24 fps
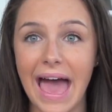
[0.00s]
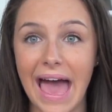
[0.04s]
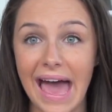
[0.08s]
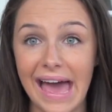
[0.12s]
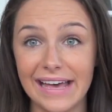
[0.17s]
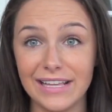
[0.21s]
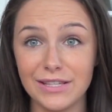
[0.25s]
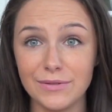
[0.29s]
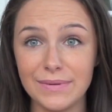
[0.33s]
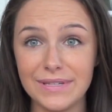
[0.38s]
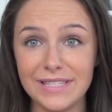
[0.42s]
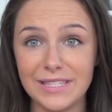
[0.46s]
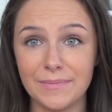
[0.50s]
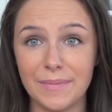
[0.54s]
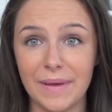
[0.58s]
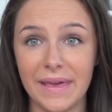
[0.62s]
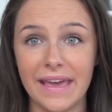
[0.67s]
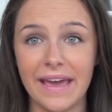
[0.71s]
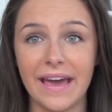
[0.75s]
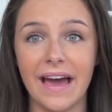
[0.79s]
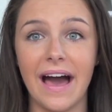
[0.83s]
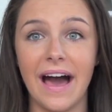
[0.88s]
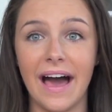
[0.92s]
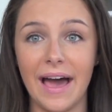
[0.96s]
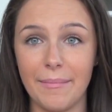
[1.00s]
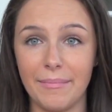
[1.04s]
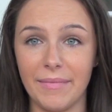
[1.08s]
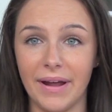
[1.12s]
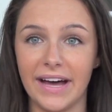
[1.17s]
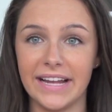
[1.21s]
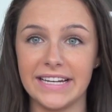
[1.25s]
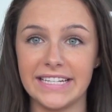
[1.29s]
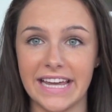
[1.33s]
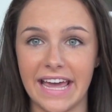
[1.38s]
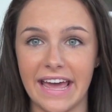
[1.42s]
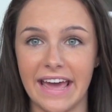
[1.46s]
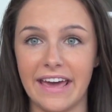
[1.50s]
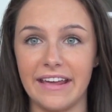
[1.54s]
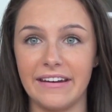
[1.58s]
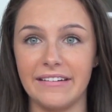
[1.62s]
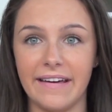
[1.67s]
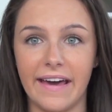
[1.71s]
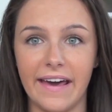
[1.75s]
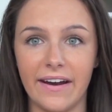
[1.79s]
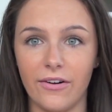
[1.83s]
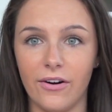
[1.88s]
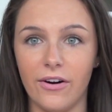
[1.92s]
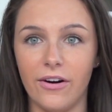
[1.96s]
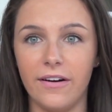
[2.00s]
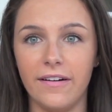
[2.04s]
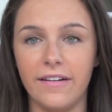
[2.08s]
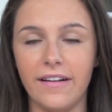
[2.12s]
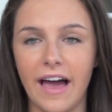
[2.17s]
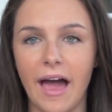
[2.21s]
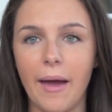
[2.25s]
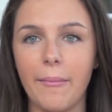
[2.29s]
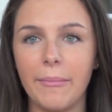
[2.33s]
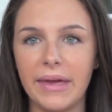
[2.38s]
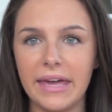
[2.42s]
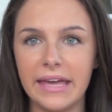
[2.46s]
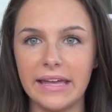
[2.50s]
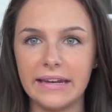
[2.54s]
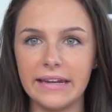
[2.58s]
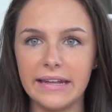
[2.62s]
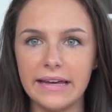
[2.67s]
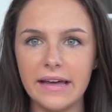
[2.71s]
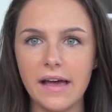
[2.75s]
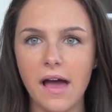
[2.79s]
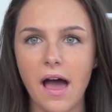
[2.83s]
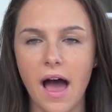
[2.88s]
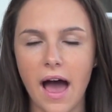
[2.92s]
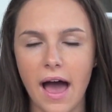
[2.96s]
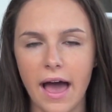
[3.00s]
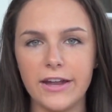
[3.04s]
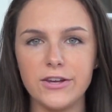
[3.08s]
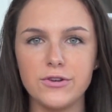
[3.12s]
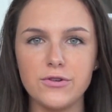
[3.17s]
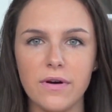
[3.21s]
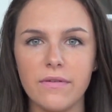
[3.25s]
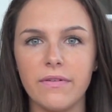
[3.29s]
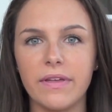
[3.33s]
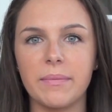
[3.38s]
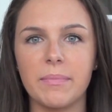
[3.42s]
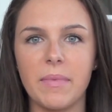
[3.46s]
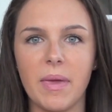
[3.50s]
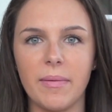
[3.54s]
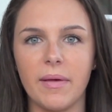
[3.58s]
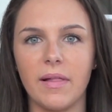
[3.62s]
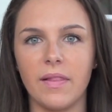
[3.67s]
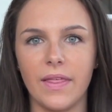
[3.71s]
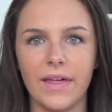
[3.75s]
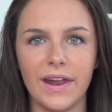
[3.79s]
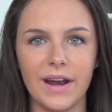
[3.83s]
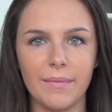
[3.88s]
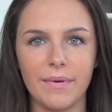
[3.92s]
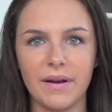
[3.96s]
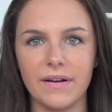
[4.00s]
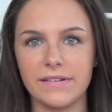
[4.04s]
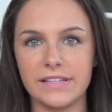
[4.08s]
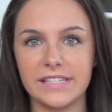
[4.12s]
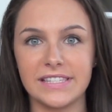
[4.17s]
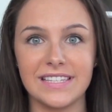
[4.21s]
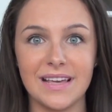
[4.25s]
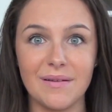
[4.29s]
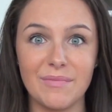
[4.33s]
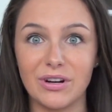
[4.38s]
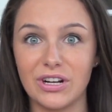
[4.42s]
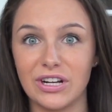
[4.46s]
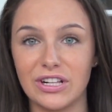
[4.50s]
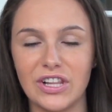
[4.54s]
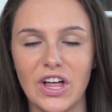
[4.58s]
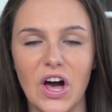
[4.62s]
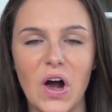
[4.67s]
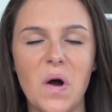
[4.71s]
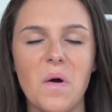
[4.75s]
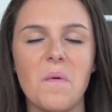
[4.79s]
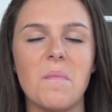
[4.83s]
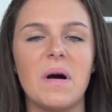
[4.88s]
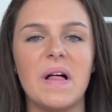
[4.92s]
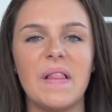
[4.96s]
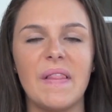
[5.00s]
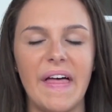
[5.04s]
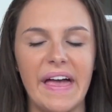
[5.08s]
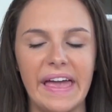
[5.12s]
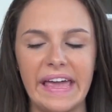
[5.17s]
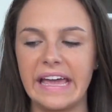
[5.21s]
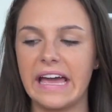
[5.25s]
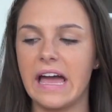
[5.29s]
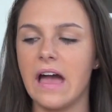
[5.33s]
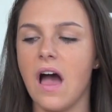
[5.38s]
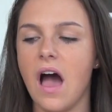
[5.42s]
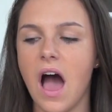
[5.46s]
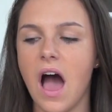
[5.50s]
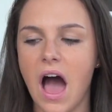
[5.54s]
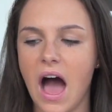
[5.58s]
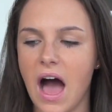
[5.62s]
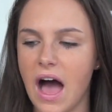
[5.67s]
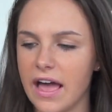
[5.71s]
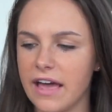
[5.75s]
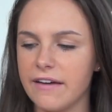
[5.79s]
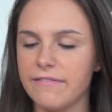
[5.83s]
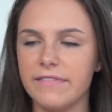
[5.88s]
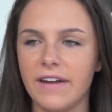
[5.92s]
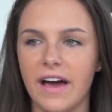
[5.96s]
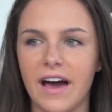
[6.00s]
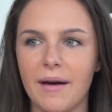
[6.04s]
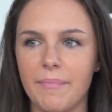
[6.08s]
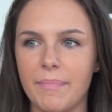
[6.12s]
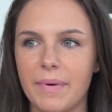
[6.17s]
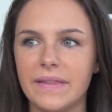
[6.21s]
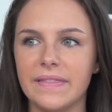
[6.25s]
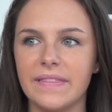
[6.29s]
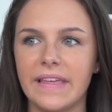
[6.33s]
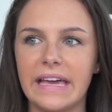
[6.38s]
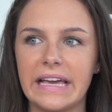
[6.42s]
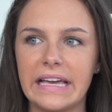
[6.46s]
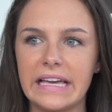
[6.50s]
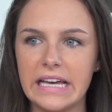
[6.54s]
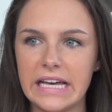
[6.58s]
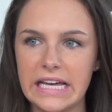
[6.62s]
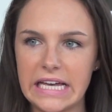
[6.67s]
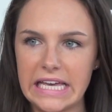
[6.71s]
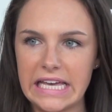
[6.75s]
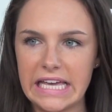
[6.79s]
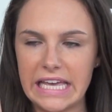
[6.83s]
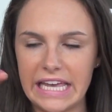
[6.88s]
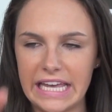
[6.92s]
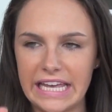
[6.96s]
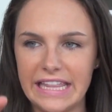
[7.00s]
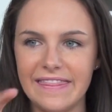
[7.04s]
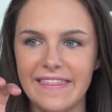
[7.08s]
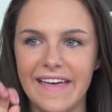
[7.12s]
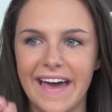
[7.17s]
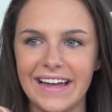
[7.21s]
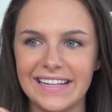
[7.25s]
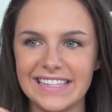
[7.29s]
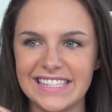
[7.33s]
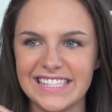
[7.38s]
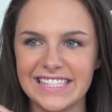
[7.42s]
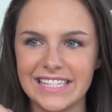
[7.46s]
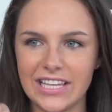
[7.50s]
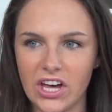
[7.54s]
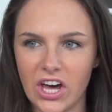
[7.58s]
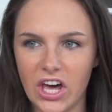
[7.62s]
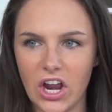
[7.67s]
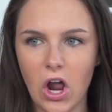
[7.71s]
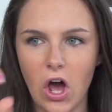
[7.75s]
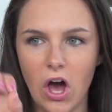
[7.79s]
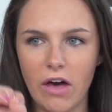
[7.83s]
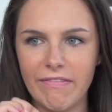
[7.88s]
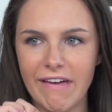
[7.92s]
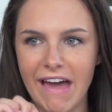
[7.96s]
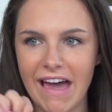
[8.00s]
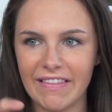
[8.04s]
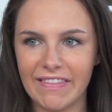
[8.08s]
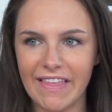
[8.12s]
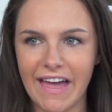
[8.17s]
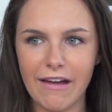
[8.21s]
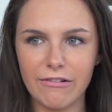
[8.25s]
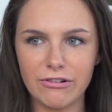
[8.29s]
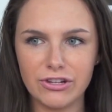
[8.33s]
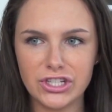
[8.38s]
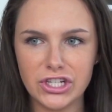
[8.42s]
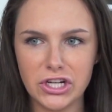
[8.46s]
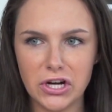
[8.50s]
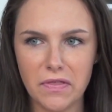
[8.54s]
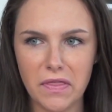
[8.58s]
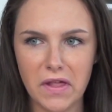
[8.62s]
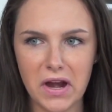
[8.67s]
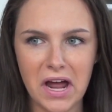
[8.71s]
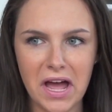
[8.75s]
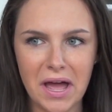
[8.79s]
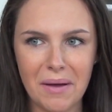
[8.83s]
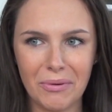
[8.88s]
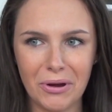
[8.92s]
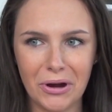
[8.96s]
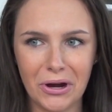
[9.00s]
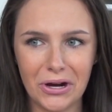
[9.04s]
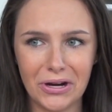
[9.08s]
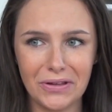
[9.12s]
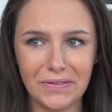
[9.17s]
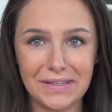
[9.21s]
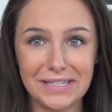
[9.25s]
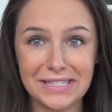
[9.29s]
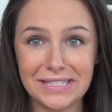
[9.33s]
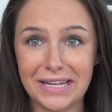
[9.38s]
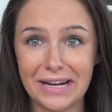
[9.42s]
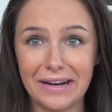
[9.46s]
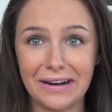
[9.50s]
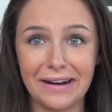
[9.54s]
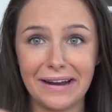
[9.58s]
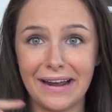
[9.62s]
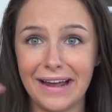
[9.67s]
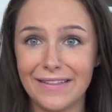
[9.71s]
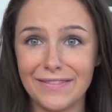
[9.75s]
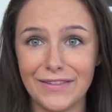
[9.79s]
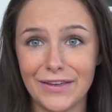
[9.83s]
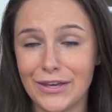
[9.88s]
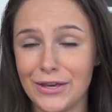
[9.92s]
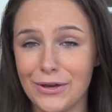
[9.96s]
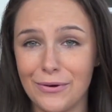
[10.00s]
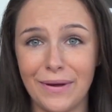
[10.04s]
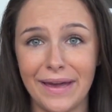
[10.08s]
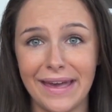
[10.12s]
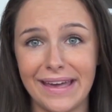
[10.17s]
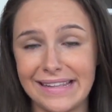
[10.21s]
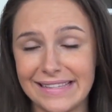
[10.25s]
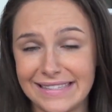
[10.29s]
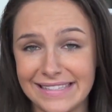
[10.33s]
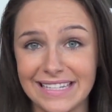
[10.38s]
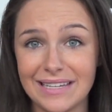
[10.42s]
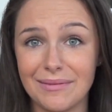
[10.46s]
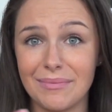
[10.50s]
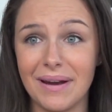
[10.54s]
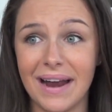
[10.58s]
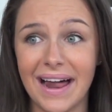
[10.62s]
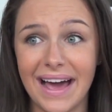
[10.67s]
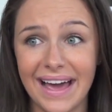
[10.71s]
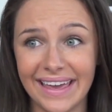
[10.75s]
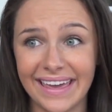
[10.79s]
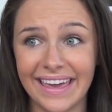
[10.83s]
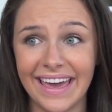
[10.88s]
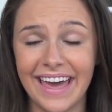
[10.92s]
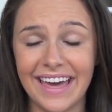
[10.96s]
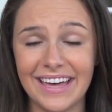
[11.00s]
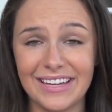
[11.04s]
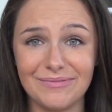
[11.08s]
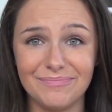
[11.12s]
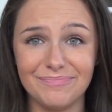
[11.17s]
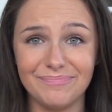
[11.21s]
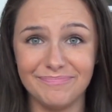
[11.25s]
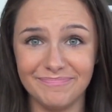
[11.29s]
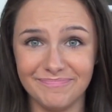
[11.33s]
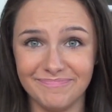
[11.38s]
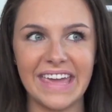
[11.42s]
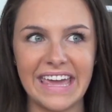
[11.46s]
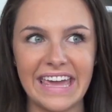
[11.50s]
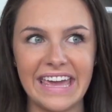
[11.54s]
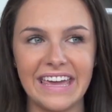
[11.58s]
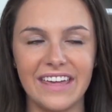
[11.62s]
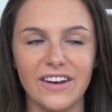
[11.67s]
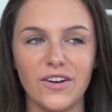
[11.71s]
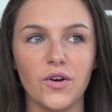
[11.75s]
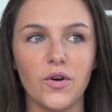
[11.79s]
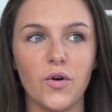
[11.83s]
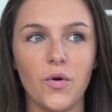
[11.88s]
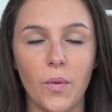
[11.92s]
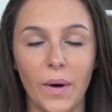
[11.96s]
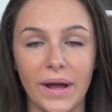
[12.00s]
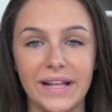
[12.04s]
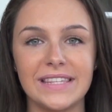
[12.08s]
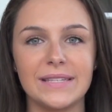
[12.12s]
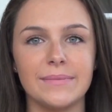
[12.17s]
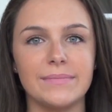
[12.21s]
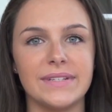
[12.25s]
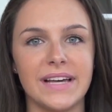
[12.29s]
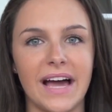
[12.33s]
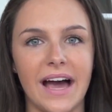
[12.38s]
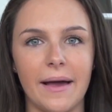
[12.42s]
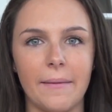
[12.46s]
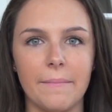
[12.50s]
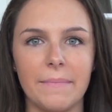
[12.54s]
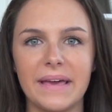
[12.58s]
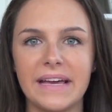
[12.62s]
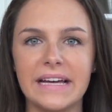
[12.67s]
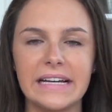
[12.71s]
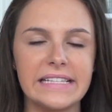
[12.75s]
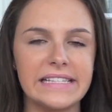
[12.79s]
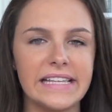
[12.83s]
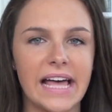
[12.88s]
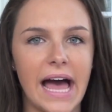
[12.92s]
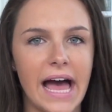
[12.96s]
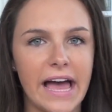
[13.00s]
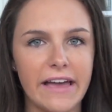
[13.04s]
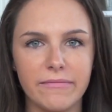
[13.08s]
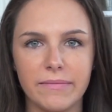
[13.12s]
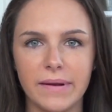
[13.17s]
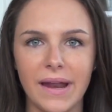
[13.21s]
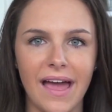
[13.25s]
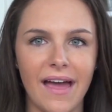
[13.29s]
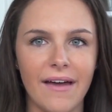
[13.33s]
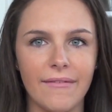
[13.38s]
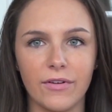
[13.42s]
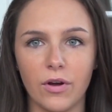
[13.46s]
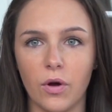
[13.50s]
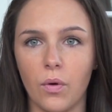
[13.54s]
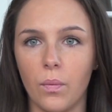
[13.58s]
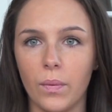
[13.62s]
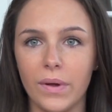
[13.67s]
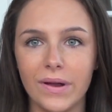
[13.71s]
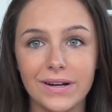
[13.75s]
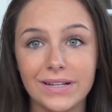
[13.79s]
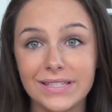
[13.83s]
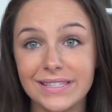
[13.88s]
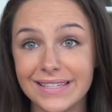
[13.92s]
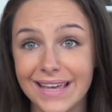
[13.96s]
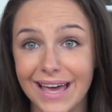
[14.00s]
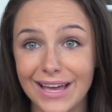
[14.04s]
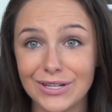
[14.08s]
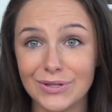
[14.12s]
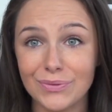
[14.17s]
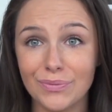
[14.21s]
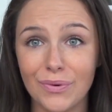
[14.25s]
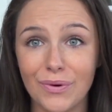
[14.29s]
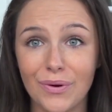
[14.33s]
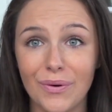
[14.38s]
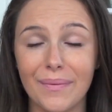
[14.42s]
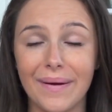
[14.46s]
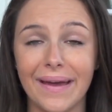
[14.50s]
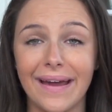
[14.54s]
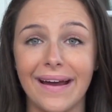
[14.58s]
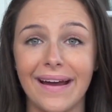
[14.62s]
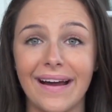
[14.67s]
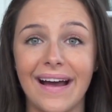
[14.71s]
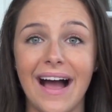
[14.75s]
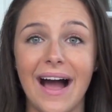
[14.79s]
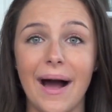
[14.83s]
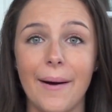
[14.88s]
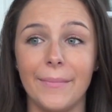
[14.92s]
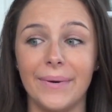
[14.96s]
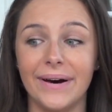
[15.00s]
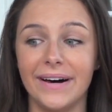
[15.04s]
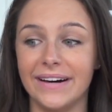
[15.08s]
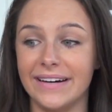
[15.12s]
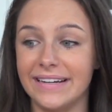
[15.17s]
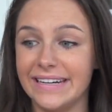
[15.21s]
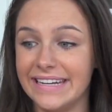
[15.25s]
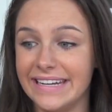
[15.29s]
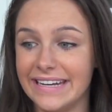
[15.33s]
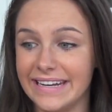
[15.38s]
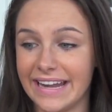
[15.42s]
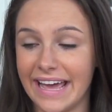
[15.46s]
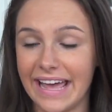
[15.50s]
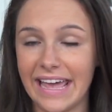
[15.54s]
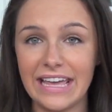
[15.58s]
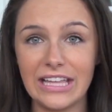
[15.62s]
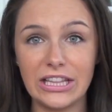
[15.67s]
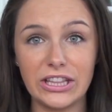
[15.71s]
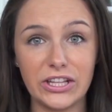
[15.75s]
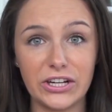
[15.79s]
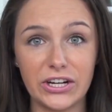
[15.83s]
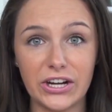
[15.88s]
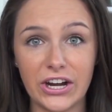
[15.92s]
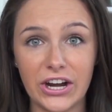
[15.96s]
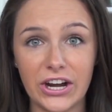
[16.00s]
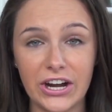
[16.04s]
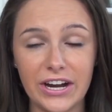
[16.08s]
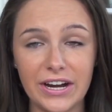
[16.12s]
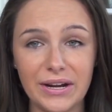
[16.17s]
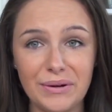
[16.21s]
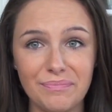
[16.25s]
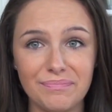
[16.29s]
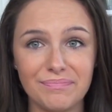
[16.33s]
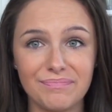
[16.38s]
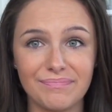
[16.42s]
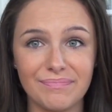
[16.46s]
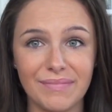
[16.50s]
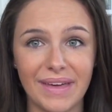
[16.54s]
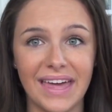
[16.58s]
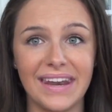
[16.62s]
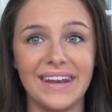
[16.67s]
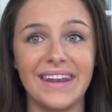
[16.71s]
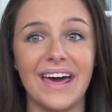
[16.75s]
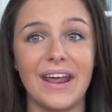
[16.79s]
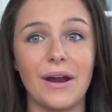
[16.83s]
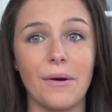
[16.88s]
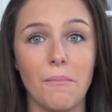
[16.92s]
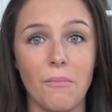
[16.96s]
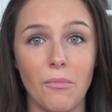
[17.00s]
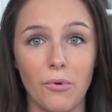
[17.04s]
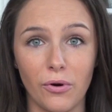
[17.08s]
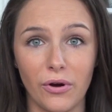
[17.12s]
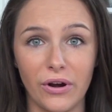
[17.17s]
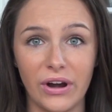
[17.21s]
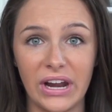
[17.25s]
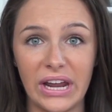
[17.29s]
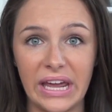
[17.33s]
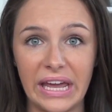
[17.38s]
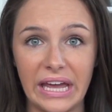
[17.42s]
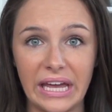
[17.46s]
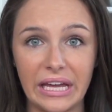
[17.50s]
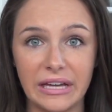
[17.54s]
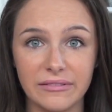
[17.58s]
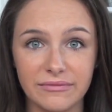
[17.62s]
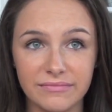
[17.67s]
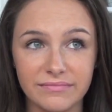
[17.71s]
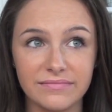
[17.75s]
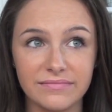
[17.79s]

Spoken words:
As we speak, I'm not tan at all. I mean, I do have like maybe a little bit of a summer glow, but like I have not been like in that sun on that lounge chair that I'm currently staring at that you can't see but I can in quite some time, because I've been having a weird schedule where I'm a night lurker and not a morning